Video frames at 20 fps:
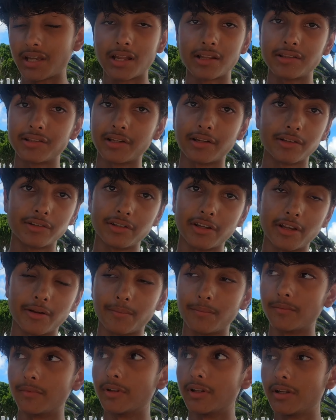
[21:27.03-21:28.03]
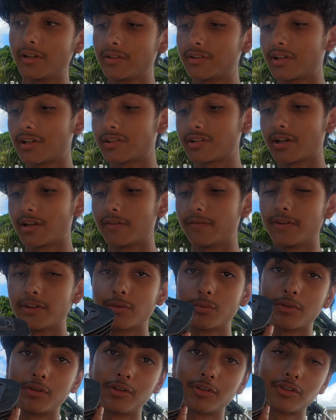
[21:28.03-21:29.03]
can't say the same. The intake side of
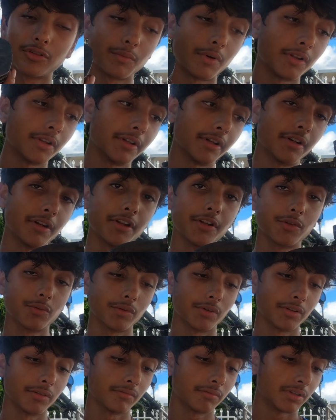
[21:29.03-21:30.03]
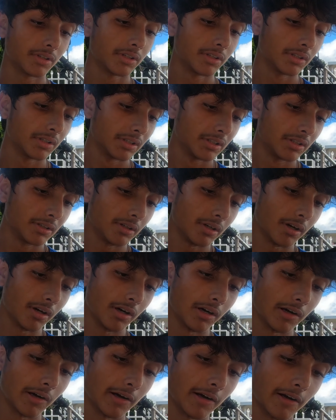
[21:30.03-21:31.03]
this one looks smaller than this one.
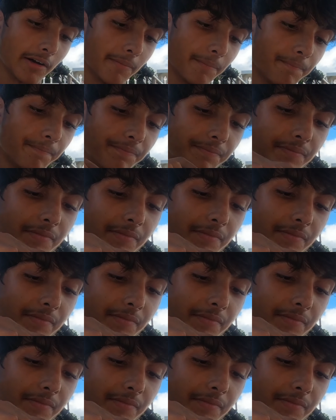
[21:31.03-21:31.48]
I